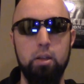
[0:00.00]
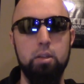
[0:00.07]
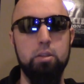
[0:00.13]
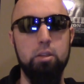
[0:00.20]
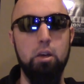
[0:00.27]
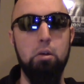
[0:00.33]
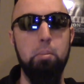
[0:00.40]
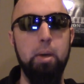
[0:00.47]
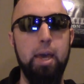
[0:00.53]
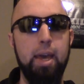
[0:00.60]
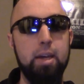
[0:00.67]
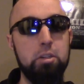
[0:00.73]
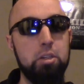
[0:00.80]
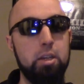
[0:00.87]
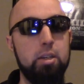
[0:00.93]
Some
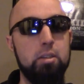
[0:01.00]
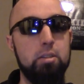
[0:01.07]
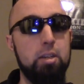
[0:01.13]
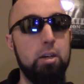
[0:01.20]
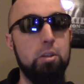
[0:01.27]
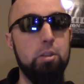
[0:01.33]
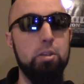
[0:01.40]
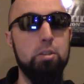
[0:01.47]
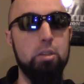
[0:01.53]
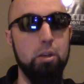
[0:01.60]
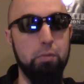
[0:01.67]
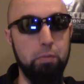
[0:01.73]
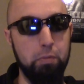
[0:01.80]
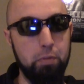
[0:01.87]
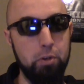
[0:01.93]
actually consider this
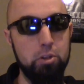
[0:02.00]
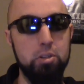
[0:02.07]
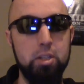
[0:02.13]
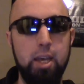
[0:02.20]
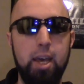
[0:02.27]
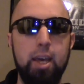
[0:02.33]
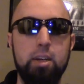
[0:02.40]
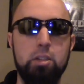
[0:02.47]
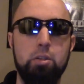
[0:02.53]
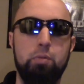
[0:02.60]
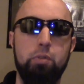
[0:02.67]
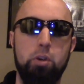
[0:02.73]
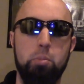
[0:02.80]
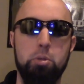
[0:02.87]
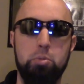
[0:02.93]
the first action
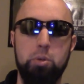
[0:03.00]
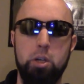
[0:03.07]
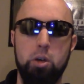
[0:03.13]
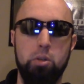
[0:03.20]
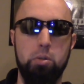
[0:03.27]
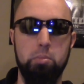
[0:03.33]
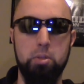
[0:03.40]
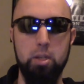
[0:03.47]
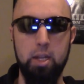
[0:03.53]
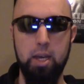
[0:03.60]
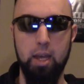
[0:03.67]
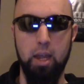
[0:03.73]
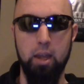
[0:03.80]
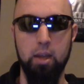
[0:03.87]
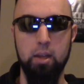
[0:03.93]
film as we know them
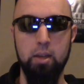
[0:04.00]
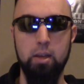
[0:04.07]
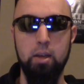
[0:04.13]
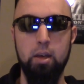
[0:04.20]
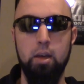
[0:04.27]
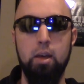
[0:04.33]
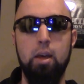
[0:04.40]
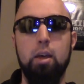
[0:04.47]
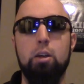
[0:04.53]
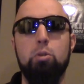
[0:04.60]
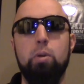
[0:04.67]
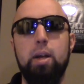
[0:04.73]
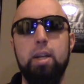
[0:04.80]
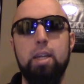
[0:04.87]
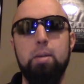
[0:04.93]
today.
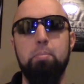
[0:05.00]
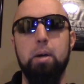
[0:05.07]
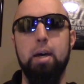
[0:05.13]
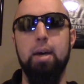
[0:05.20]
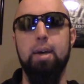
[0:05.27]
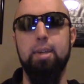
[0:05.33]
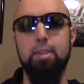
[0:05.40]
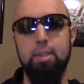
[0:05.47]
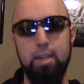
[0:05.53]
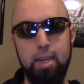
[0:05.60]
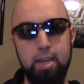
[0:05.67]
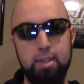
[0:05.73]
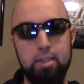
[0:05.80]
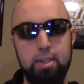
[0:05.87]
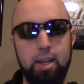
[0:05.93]
Granted, by
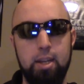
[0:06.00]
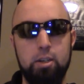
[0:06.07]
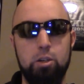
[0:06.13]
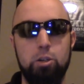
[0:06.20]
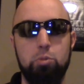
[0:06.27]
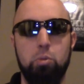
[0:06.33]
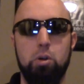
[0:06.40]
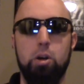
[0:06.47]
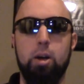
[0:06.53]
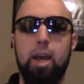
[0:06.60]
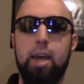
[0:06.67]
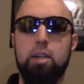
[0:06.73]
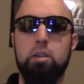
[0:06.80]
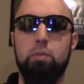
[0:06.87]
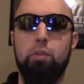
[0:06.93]
today's standards, where
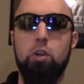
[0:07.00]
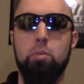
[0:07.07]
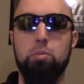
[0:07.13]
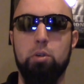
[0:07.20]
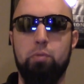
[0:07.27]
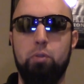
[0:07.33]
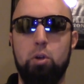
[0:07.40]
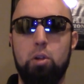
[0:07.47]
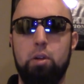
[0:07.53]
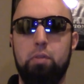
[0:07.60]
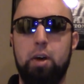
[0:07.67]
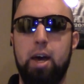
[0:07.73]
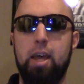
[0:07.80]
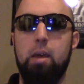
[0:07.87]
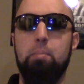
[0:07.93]
action films are full of
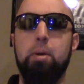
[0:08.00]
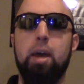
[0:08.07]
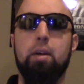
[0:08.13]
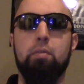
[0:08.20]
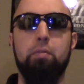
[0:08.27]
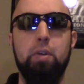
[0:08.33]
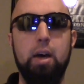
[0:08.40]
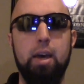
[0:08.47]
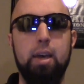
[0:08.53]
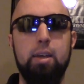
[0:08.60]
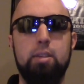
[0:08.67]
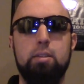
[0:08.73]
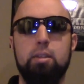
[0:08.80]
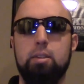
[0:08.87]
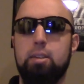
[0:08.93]
high-impact
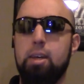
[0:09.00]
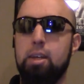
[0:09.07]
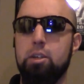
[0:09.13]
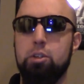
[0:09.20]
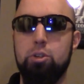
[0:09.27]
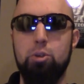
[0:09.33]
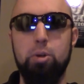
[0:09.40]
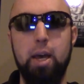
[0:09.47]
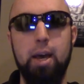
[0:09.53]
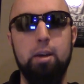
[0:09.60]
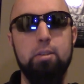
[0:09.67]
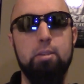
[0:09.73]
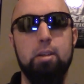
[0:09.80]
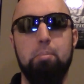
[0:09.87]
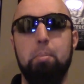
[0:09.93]
fights, intense
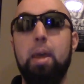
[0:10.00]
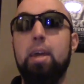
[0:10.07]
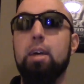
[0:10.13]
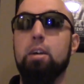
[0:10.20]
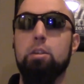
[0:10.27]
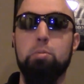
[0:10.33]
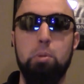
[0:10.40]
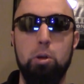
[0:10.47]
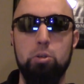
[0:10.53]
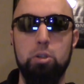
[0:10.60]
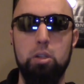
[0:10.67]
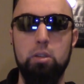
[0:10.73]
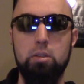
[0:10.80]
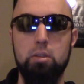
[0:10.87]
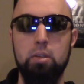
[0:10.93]
shootouts, and mega
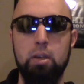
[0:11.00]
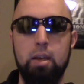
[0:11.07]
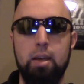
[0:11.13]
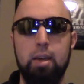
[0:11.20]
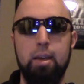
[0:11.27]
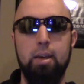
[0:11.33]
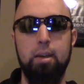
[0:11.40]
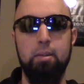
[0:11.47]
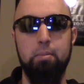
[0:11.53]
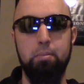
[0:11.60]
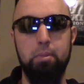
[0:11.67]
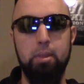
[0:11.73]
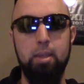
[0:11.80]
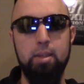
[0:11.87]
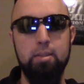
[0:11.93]
explosions,
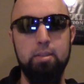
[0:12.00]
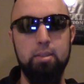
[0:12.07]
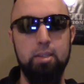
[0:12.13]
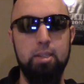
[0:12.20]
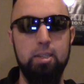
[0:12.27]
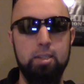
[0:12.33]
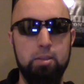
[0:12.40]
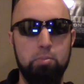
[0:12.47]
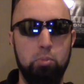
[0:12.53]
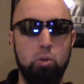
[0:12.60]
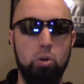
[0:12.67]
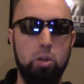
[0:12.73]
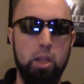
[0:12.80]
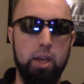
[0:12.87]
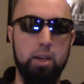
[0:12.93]
this is
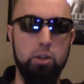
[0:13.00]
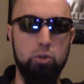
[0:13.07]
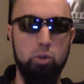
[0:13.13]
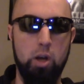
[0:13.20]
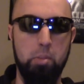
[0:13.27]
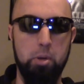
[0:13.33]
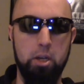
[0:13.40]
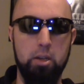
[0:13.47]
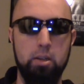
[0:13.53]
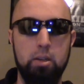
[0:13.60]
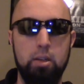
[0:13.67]
more like a drama.